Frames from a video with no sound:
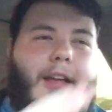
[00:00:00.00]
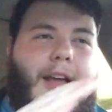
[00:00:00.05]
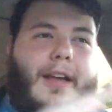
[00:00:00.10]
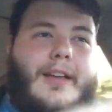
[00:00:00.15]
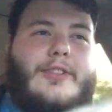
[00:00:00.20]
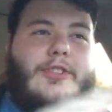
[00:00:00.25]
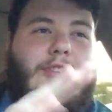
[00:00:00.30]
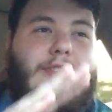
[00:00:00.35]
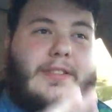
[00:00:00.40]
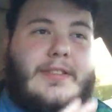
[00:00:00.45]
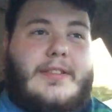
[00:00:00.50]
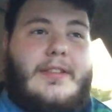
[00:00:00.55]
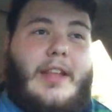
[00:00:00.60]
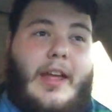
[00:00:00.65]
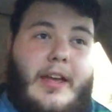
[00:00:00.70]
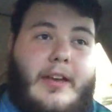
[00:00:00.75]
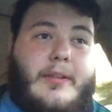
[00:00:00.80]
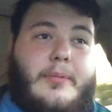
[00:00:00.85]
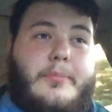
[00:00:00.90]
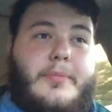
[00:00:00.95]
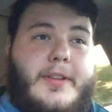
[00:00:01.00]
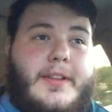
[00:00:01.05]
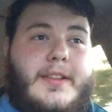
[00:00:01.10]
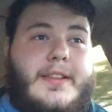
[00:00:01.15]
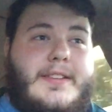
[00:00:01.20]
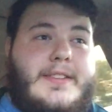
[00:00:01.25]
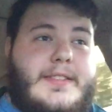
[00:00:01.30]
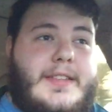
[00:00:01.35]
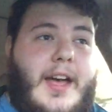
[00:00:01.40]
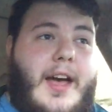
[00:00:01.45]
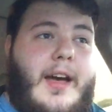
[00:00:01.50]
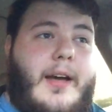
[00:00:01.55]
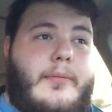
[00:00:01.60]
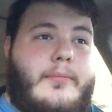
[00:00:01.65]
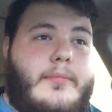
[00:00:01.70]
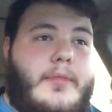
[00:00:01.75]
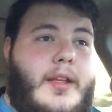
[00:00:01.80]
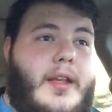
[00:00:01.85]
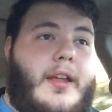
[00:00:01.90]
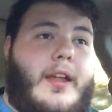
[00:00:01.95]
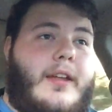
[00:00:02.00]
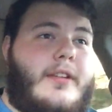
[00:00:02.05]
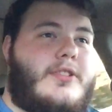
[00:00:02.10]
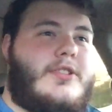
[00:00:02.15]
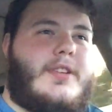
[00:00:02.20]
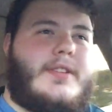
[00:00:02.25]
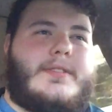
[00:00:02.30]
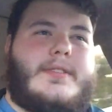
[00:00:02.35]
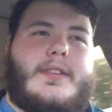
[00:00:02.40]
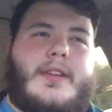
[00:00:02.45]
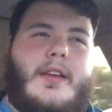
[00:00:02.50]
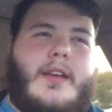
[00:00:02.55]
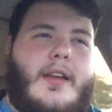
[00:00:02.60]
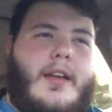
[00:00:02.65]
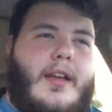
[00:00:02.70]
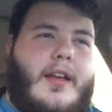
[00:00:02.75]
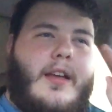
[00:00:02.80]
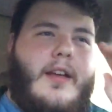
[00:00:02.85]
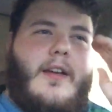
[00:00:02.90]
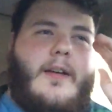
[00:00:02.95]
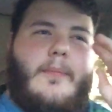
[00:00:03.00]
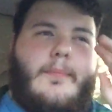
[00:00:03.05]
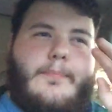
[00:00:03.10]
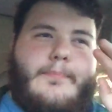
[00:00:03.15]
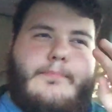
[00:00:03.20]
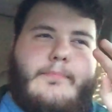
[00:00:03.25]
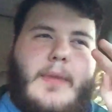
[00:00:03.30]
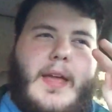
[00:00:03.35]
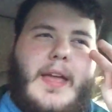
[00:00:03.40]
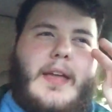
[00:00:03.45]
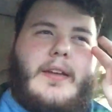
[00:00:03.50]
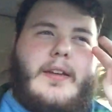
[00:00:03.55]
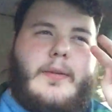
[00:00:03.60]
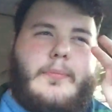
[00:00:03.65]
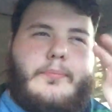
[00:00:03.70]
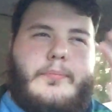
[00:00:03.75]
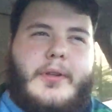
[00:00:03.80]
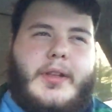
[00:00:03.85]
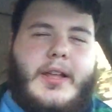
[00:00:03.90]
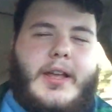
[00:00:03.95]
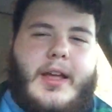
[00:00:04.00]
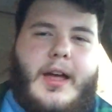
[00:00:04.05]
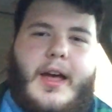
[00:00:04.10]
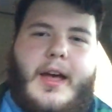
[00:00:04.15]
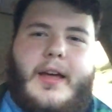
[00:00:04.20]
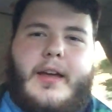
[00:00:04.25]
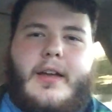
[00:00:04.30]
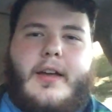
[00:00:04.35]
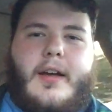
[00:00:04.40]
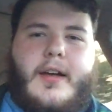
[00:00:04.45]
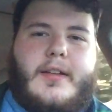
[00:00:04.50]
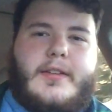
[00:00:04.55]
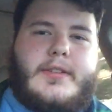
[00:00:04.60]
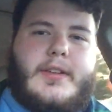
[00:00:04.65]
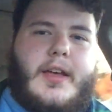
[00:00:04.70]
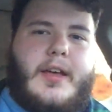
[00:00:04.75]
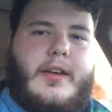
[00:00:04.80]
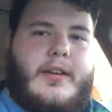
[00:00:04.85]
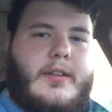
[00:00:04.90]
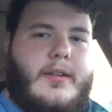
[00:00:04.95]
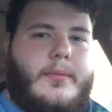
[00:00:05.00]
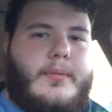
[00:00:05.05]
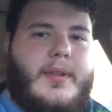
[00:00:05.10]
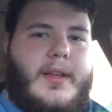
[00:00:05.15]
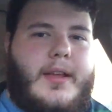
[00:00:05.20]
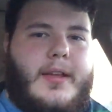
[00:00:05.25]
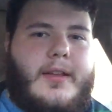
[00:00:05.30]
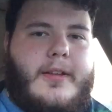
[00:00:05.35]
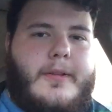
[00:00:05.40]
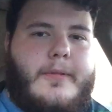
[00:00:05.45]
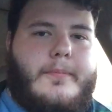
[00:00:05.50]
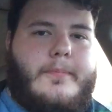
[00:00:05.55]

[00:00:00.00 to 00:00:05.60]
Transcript: I completely stop, and I just make complete eye contact, and I'm like,